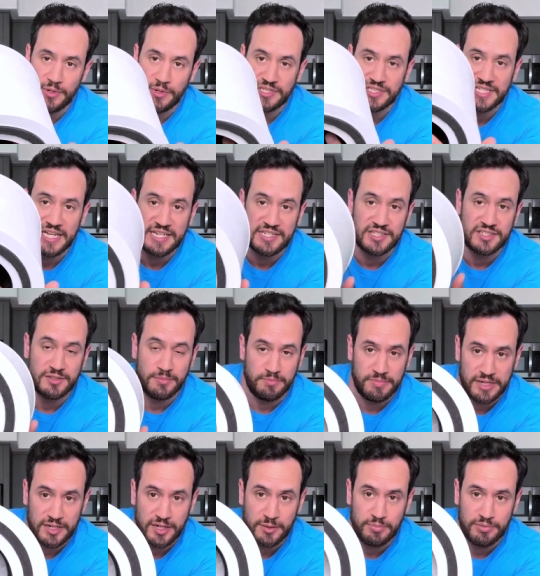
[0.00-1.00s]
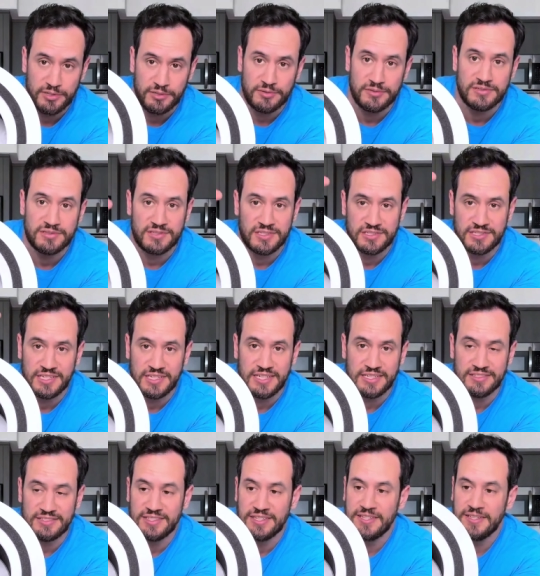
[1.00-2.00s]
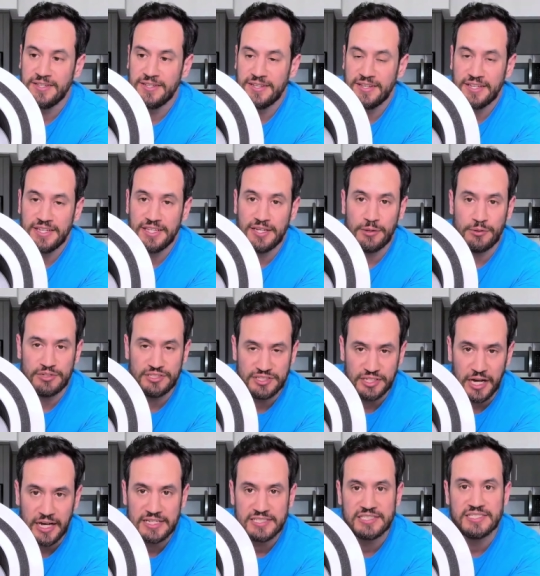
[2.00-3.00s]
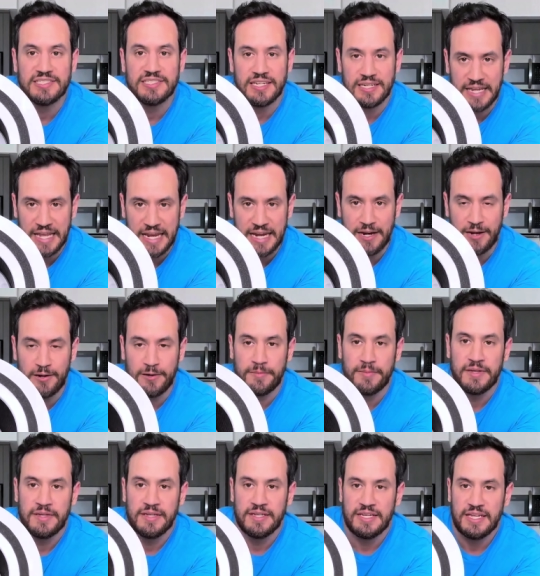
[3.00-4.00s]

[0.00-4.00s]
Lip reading: which catches the bigger pollutants such as dust and hair.